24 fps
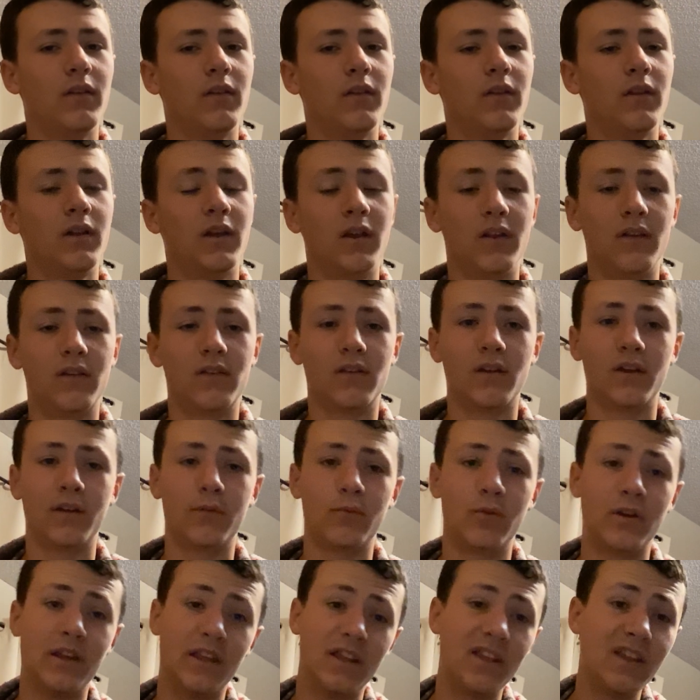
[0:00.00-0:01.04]
it's like
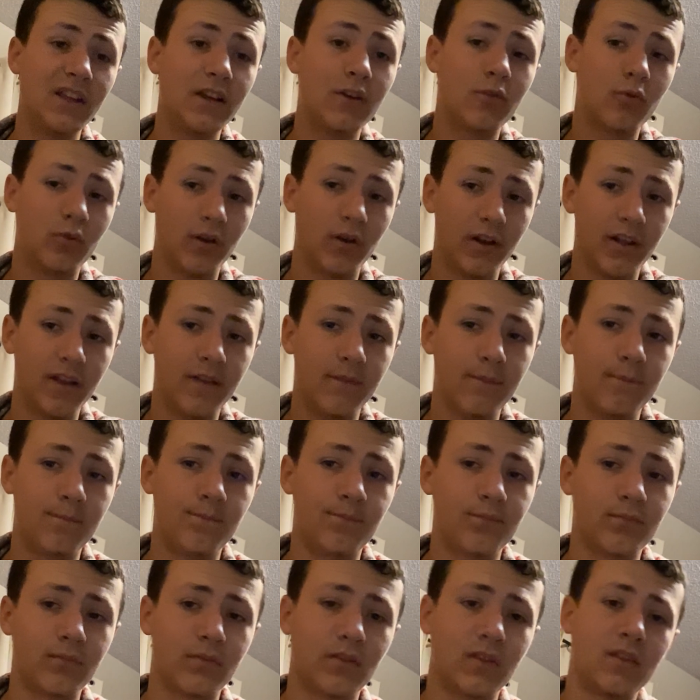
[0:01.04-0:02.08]
when he quit,
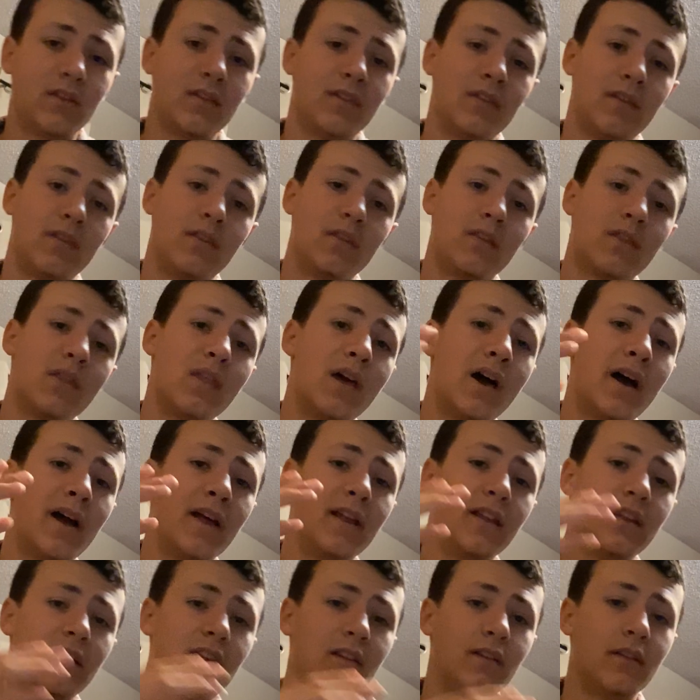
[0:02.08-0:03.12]

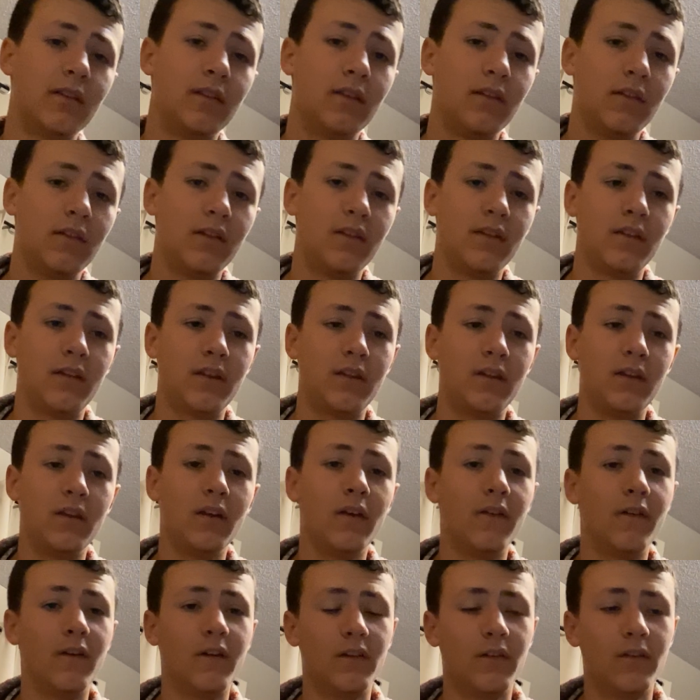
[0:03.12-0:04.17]
that he
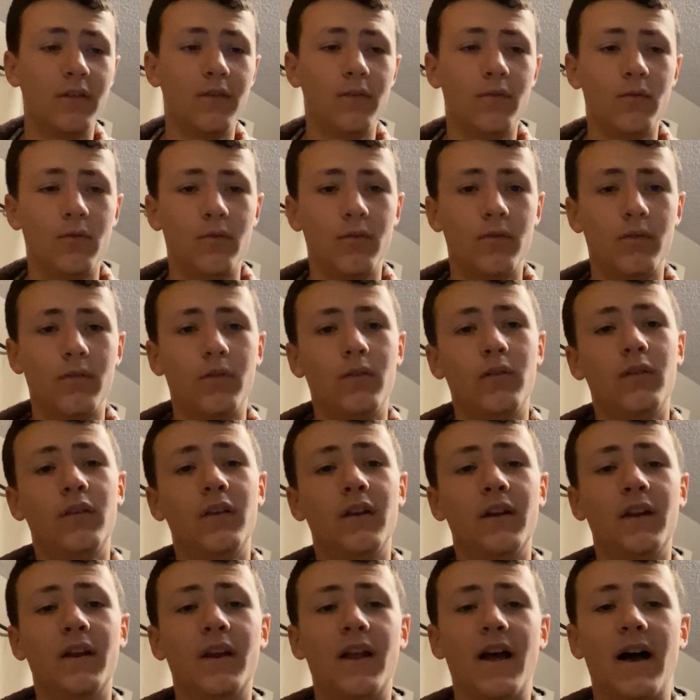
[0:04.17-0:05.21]

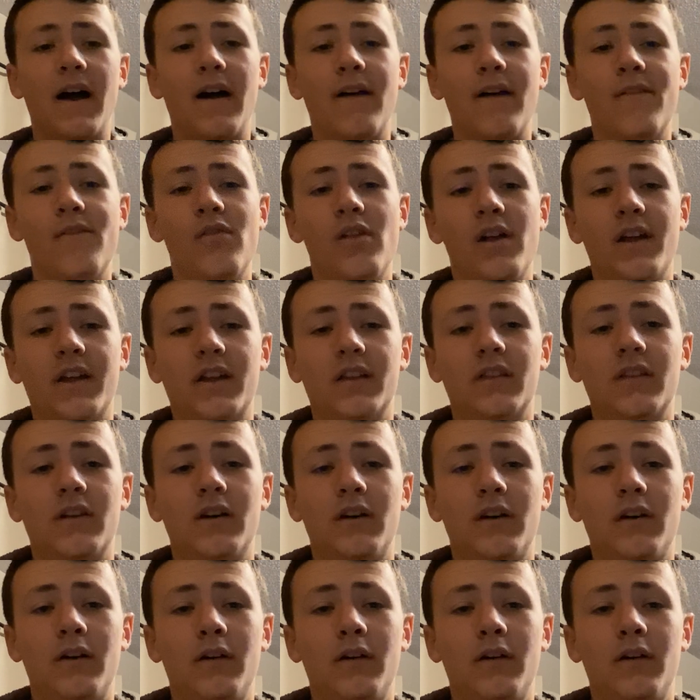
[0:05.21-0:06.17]
didn't have like the